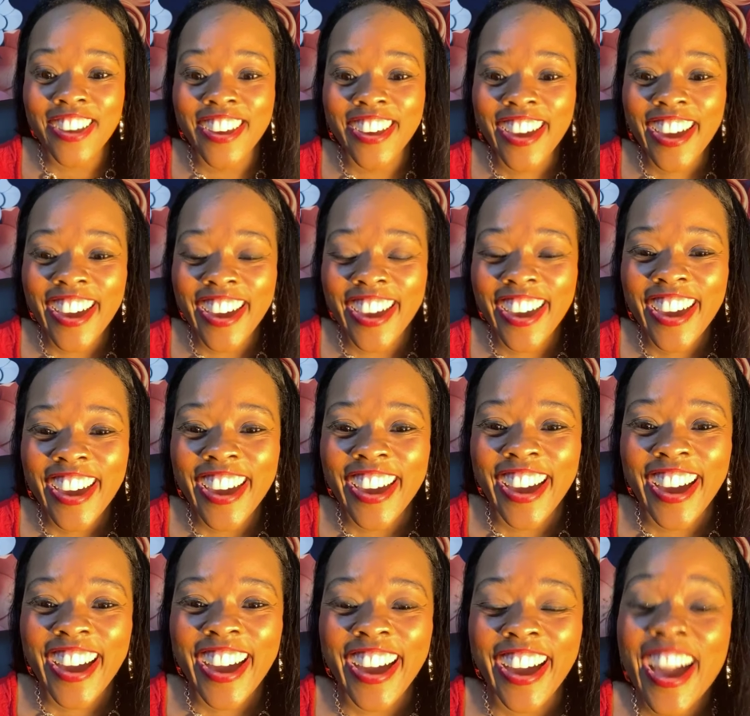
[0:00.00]

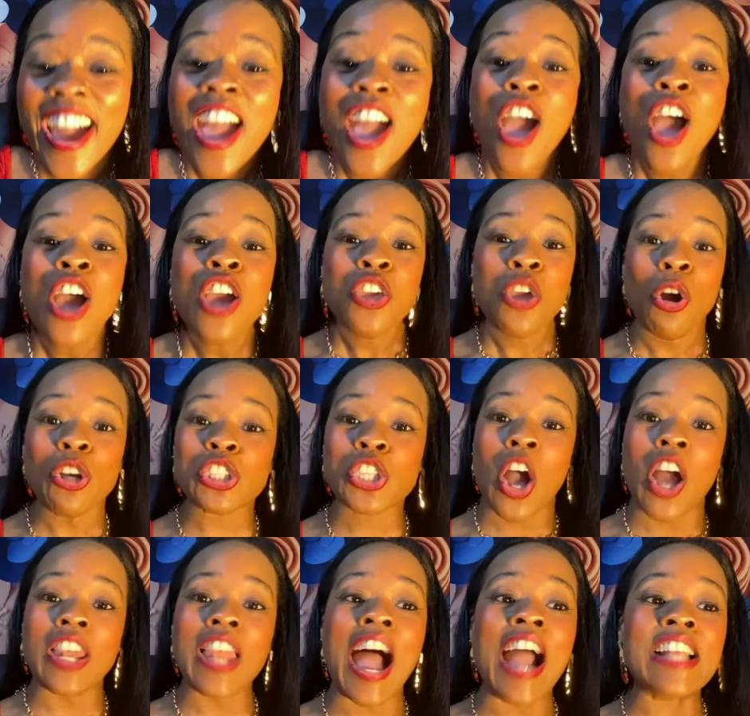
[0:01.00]
you
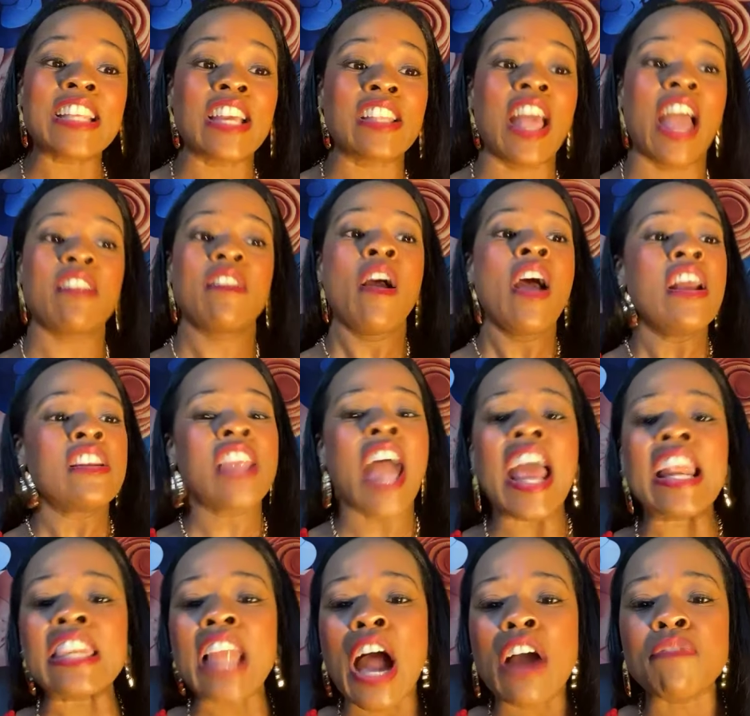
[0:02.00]
start lying to them.
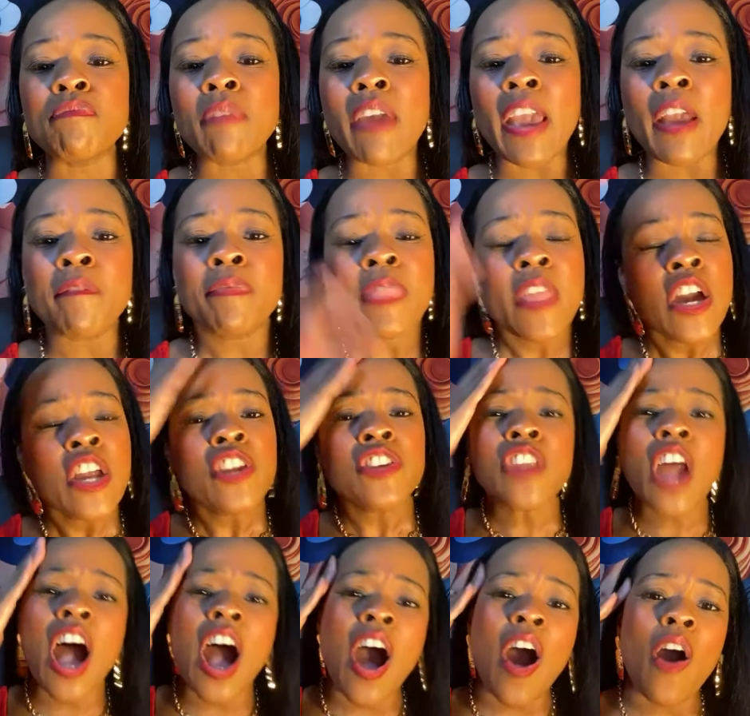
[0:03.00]
They love me.
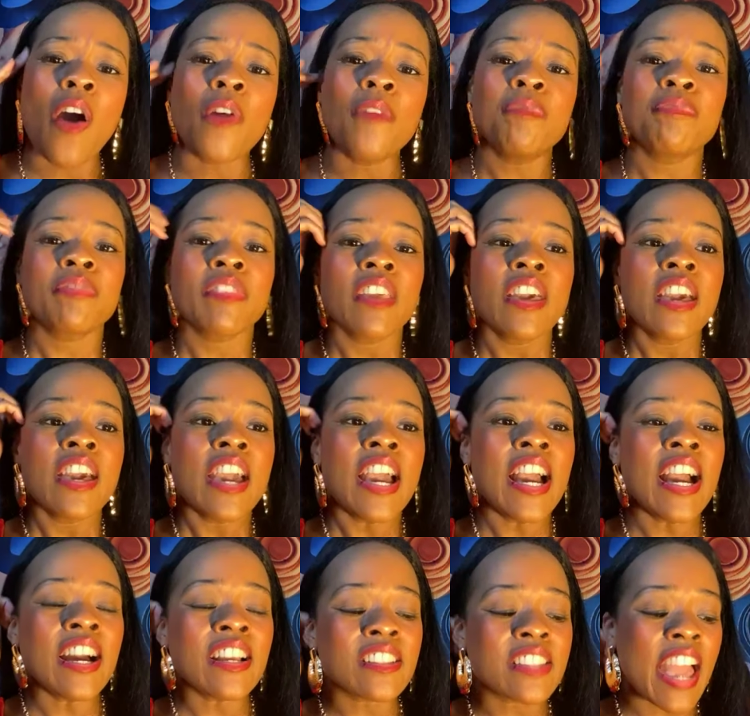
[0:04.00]
No,
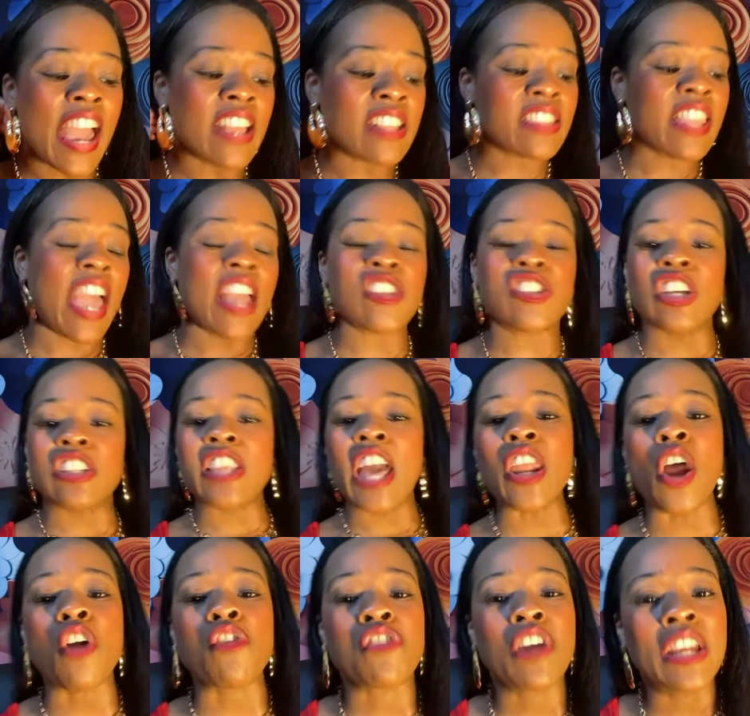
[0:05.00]
and they they
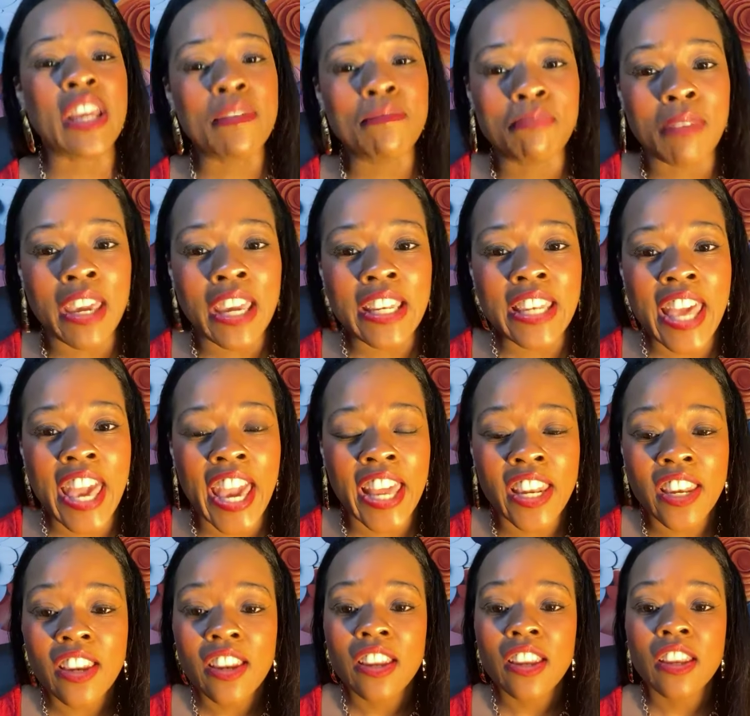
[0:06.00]
they don't really mean
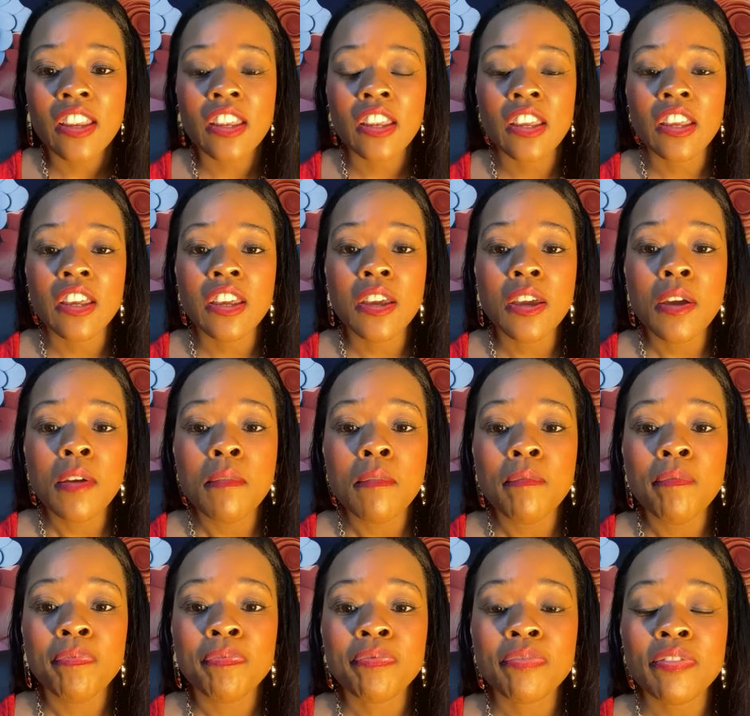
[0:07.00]
it.
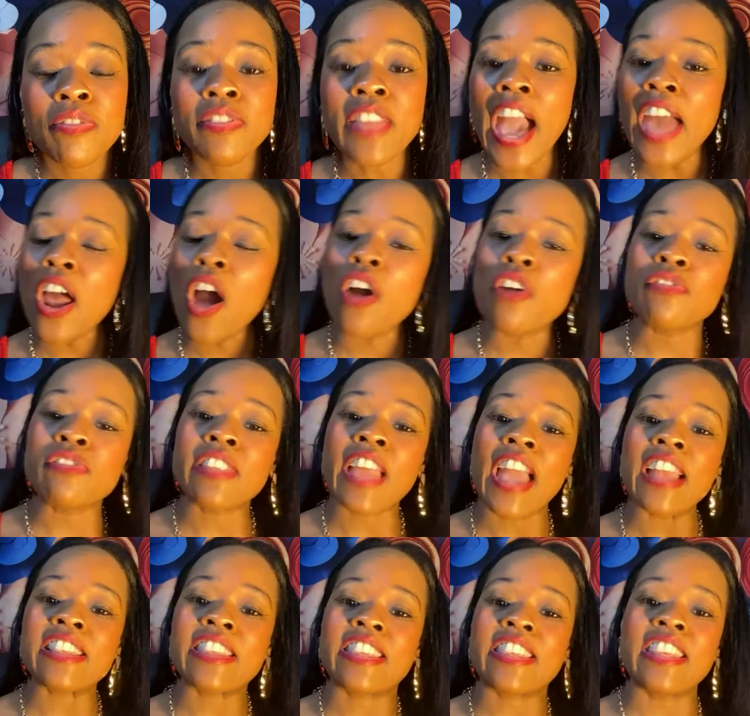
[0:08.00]
They don't,
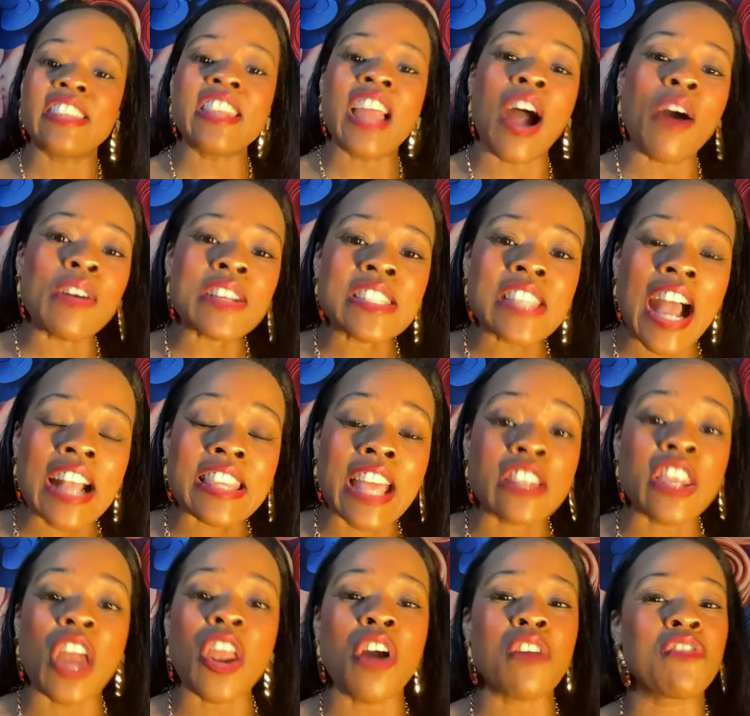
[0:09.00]
they, no, it's not
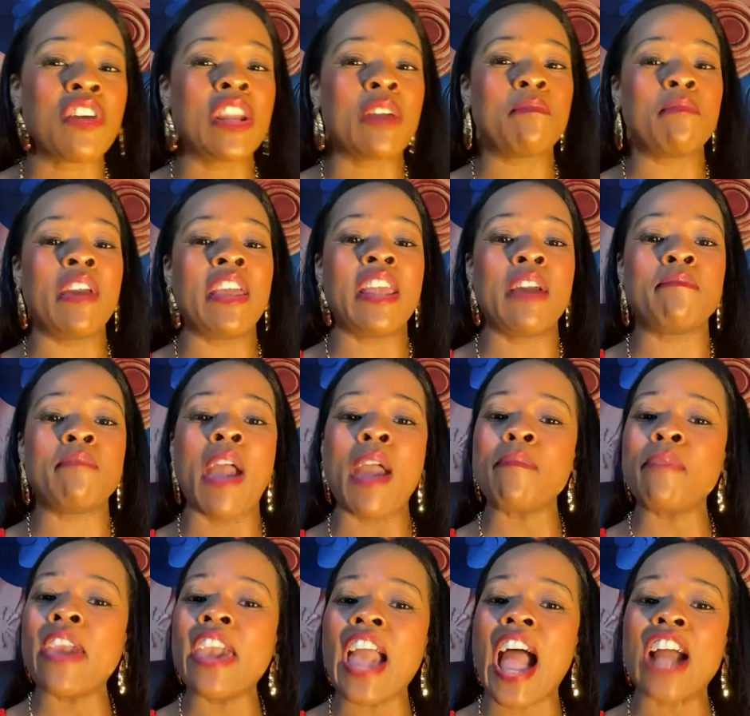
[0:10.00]
that. They don't really mean it.
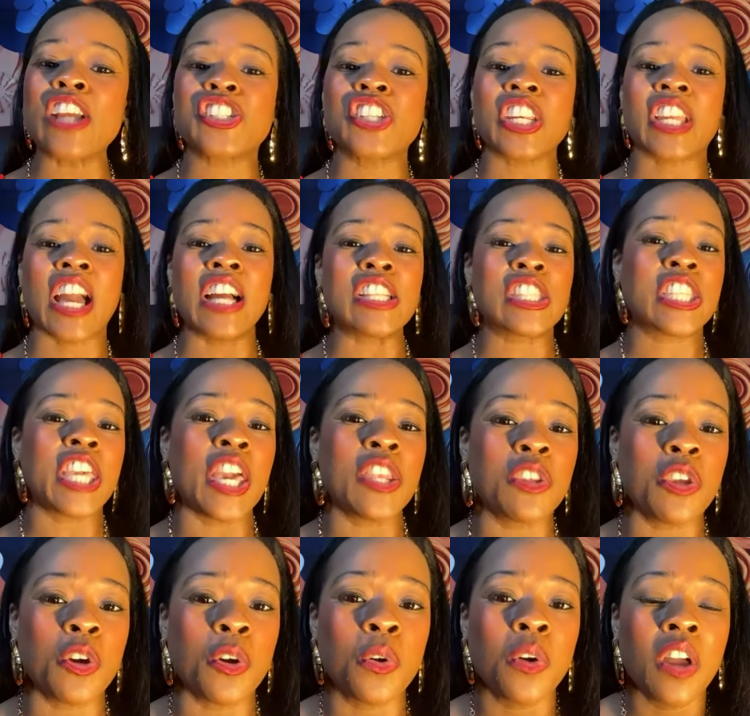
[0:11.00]
Maybe I should
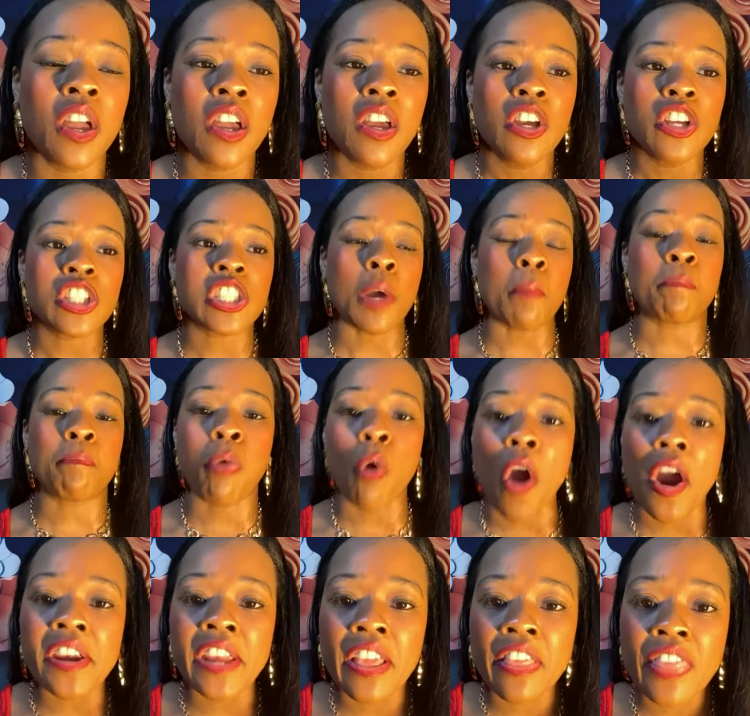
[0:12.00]
continue
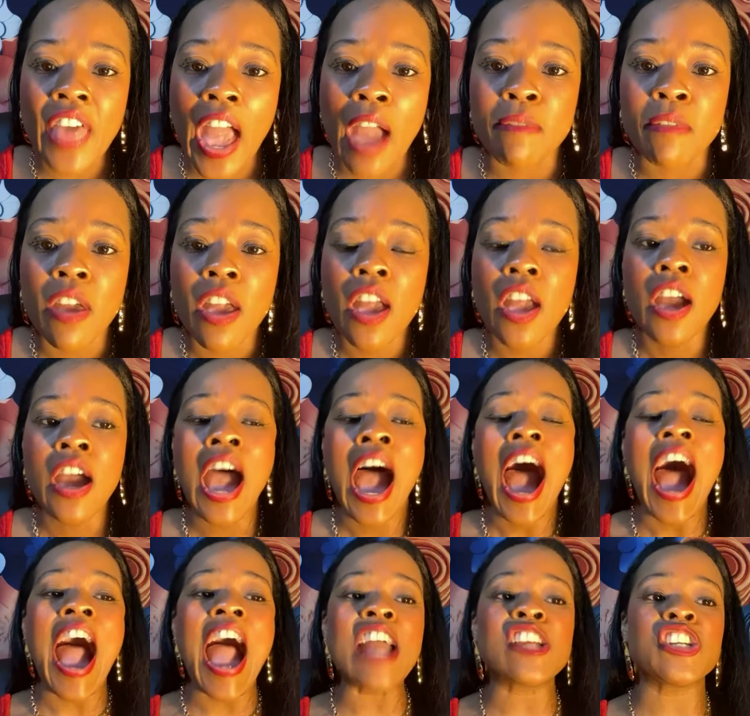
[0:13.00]
supporting them.
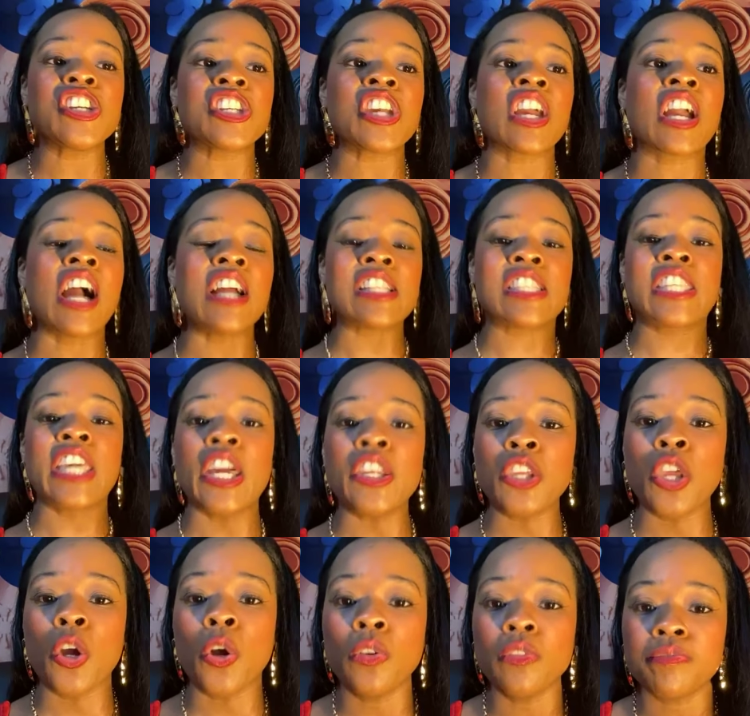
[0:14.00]
I should, should
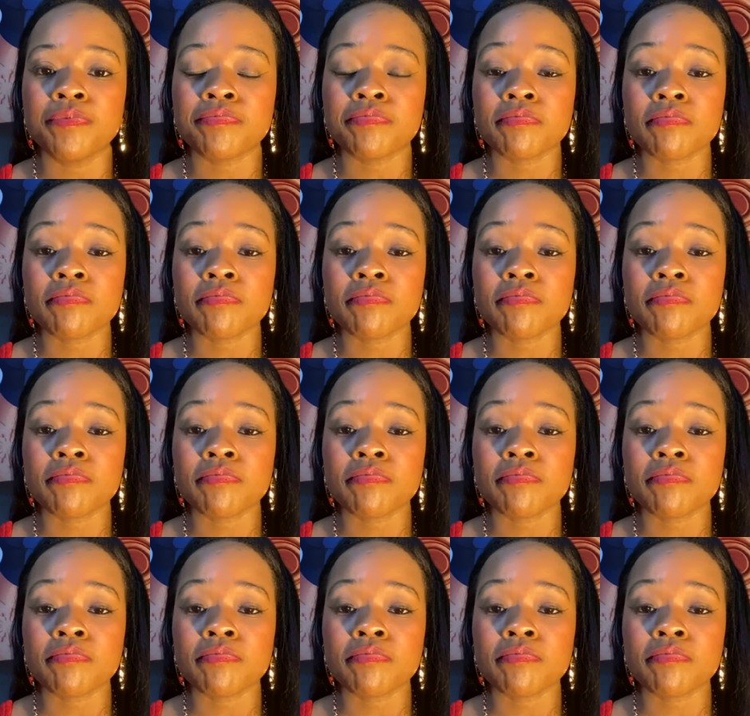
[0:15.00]
continue.